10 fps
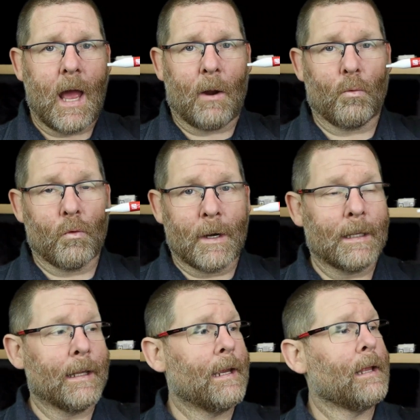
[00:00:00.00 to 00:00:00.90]
I
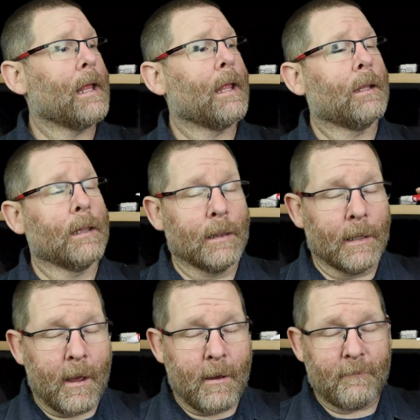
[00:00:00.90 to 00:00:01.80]
really
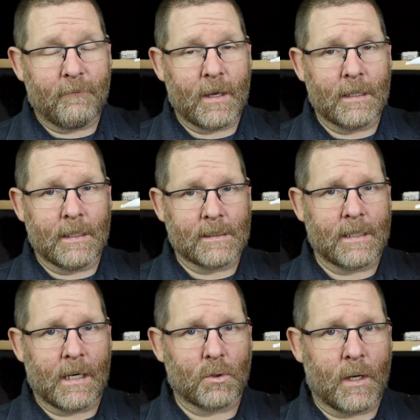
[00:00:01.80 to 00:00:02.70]
love this
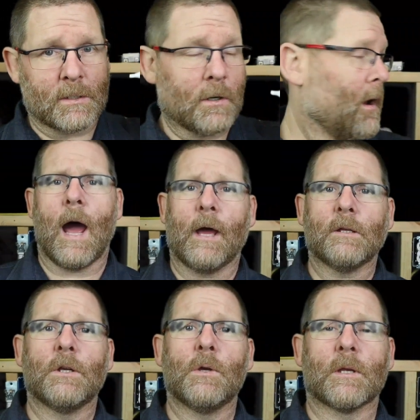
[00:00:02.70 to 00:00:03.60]
Tick Tracer. I
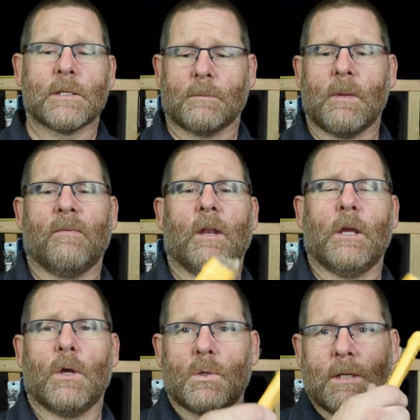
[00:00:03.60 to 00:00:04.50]
also use on some of my
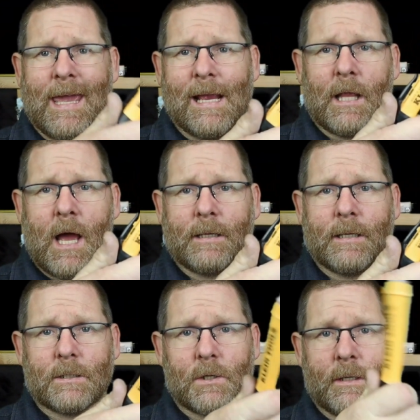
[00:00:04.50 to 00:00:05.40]
videos a Klein
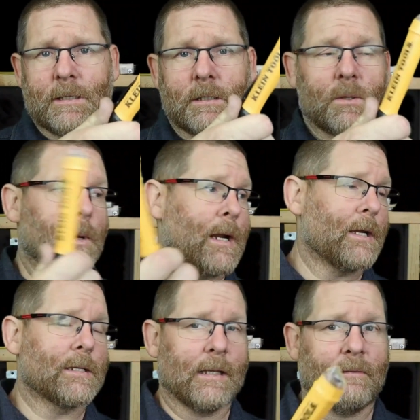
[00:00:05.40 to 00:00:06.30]
Tester, and this is the one I
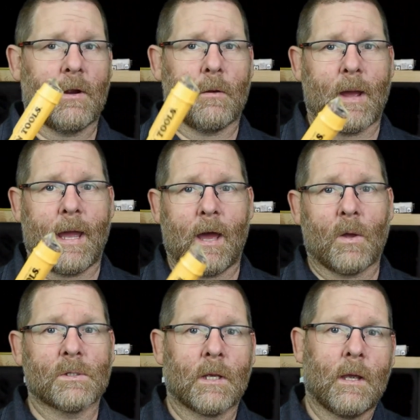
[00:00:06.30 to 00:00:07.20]
just leave here in my
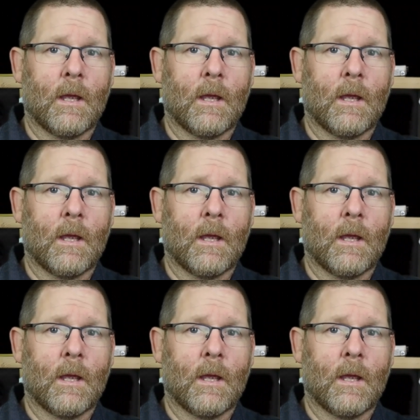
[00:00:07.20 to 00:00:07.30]
house.